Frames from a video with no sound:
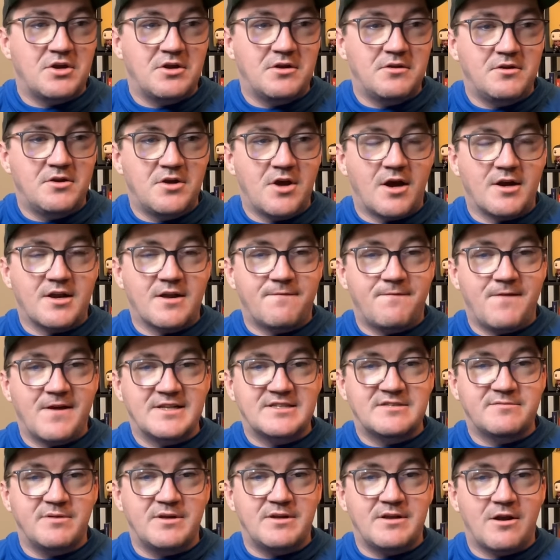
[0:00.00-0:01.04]
young
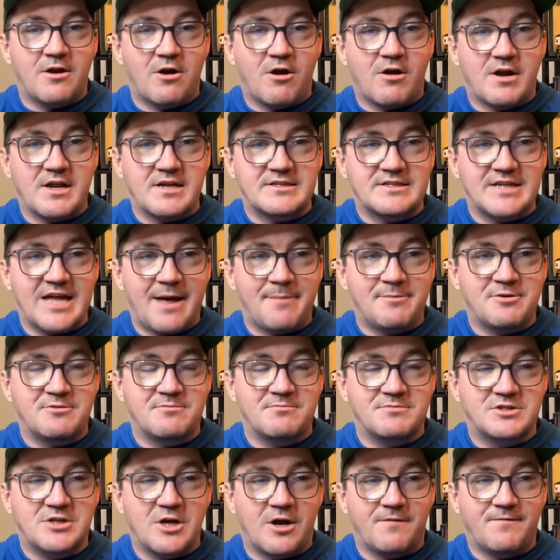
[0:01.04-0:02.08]
defenseman, had already established
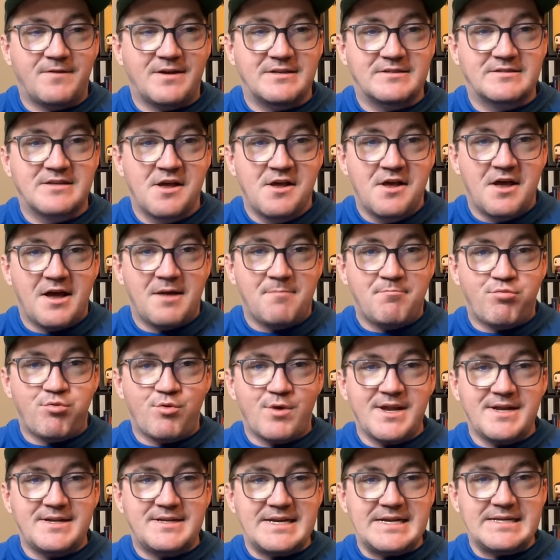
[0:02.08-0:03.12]
himself as a
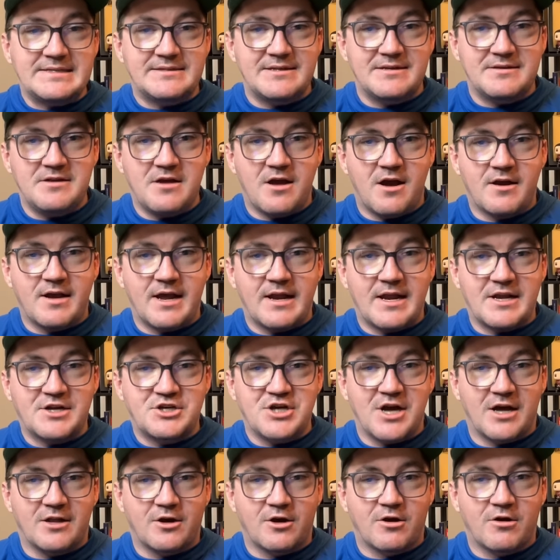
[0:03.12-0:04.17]
pretty decent young
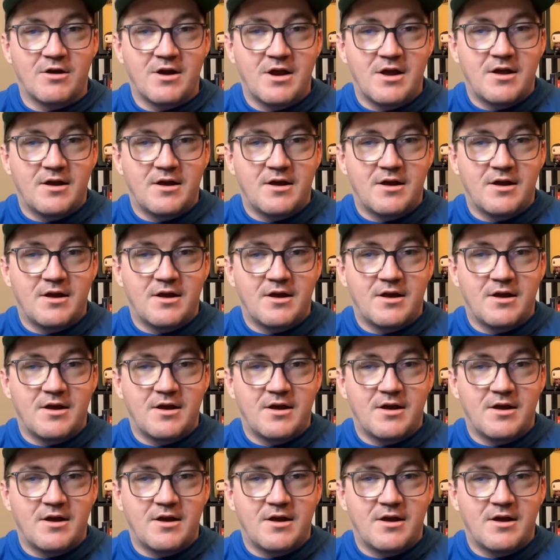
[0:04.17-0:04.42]
NHLer.